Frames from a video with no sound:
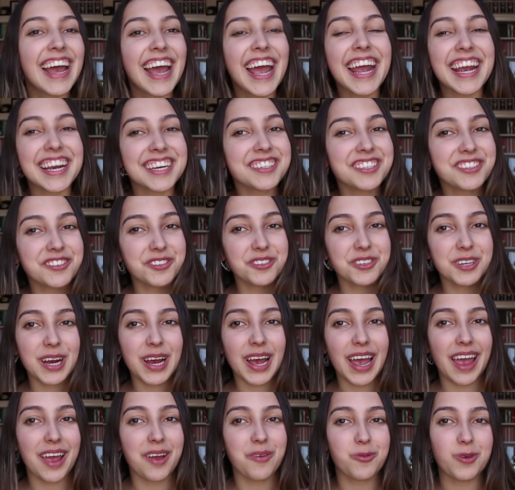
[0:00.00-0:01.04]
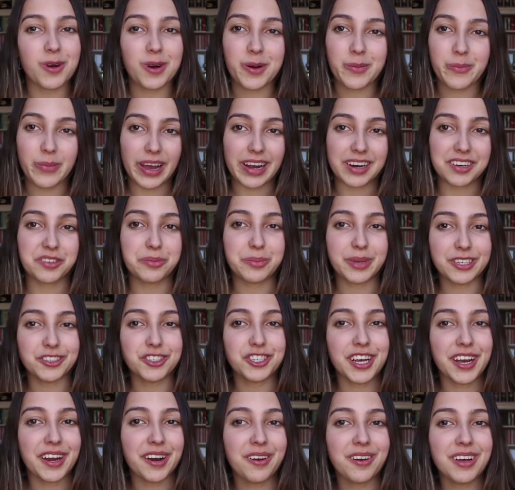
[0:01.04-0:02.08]
Hey guys, it's Julia and welcome back to my
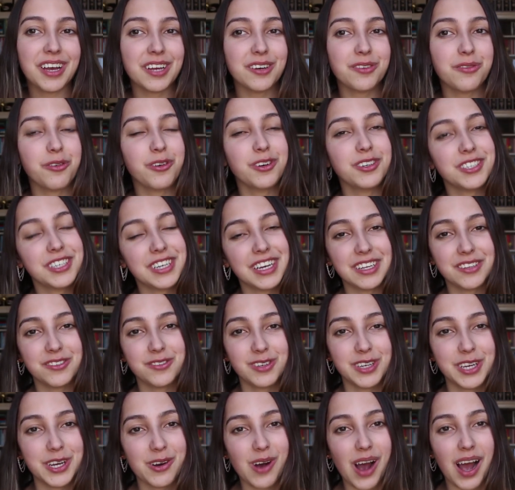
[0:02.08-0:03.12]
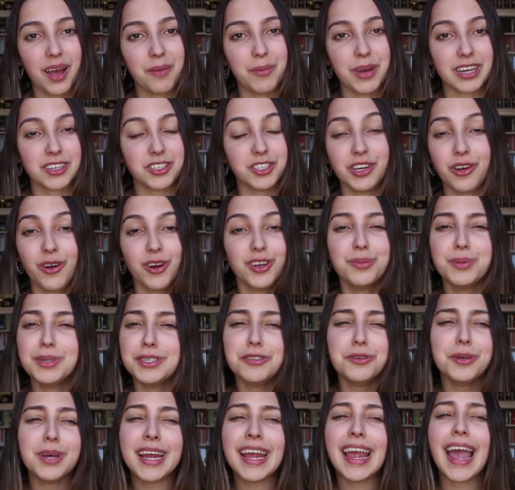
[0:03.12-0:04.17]
channel and for today's video I'm actually going to be
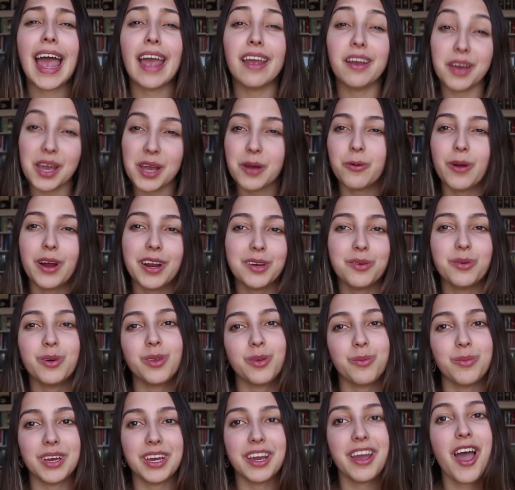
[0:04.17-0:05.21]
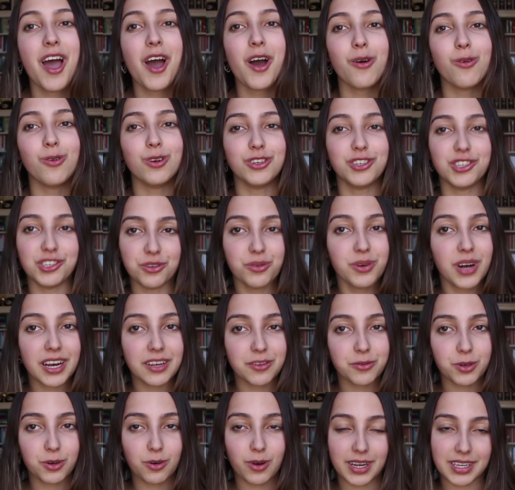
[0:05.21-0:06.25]
doing a get ready with me which you
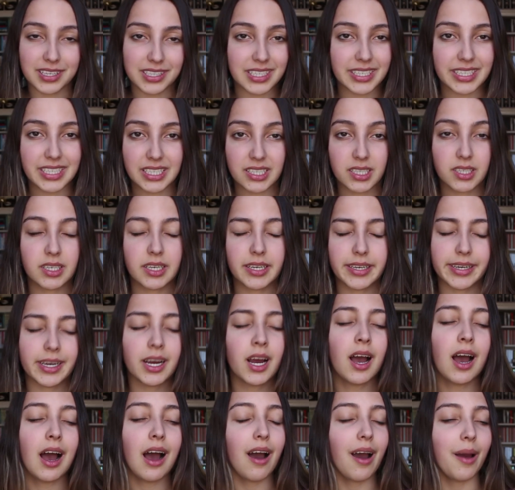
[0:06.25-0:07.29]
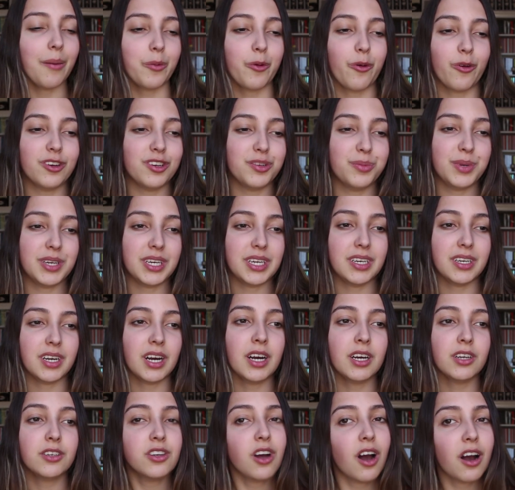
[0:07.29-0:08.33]
guys requested to see. I'm going to be
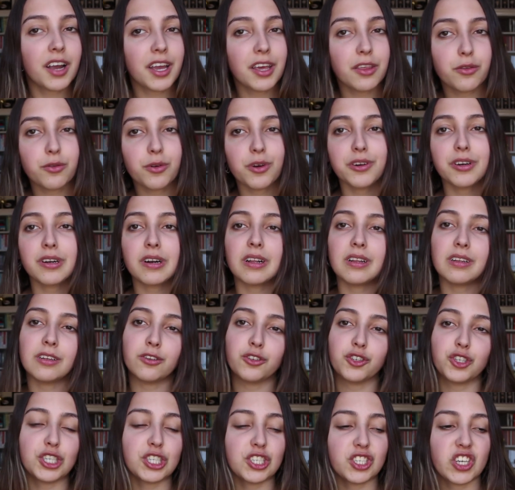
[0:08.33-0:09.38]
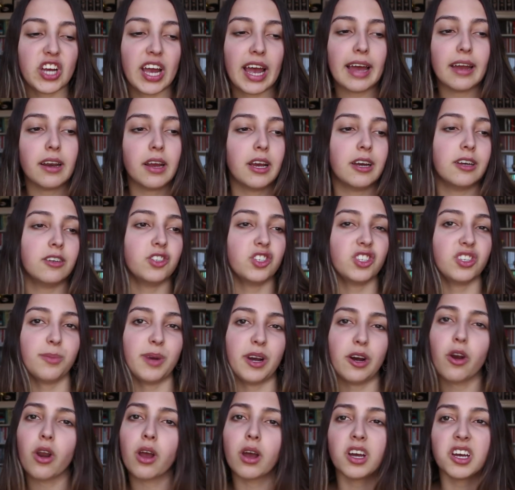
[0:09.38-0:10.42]
talking throughout it a little chit chat just
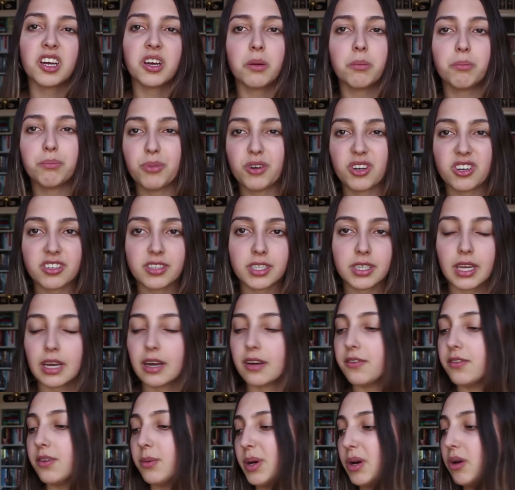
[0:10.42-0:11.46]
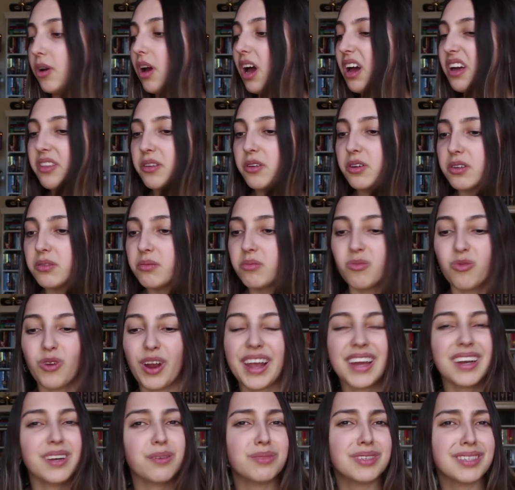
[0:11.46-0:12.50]
about book stuff, about other
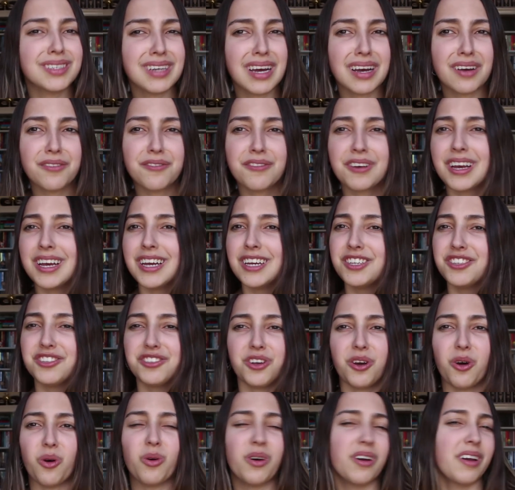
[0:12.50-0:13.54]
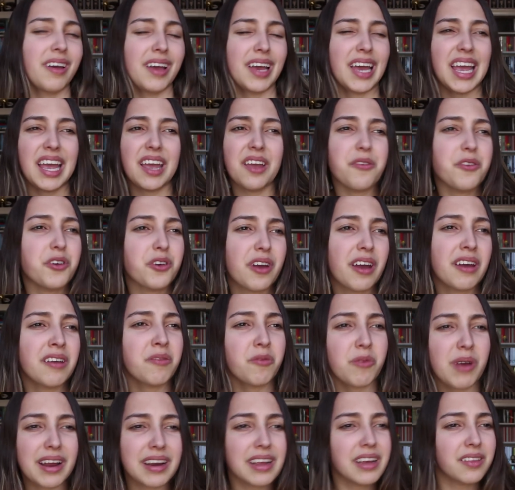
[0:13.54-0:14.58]
random stuff. So if you're getting
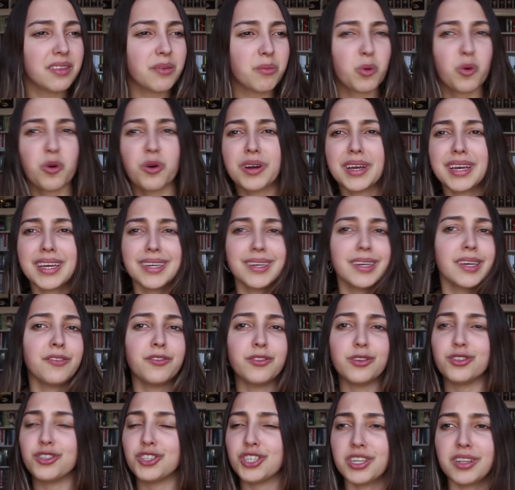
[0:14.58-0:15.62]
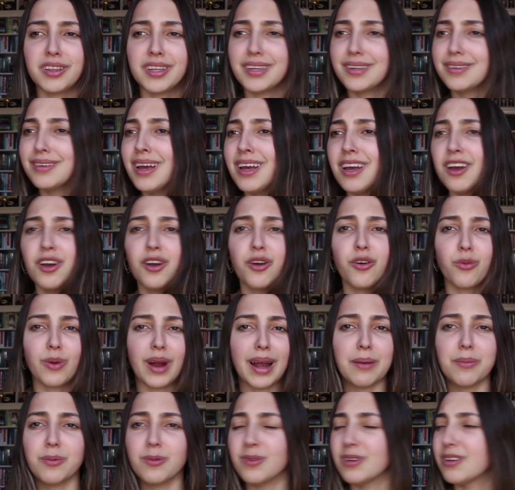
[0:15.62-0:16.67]
ready in the morning, if you're chilling,
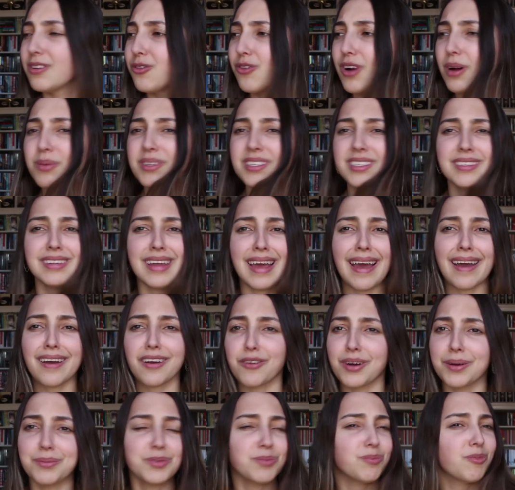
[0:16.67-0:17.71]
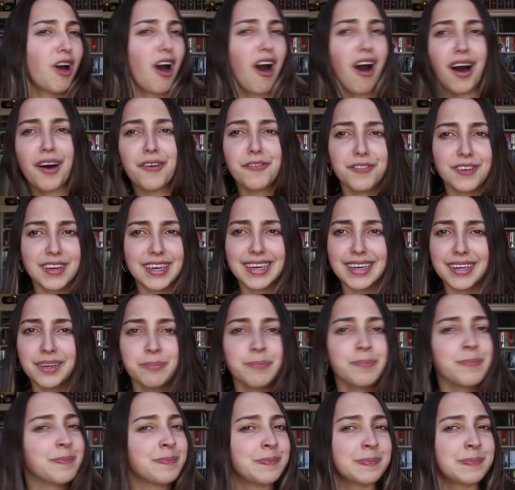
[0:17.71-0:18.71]
grab, grab a snack, grab some coffee,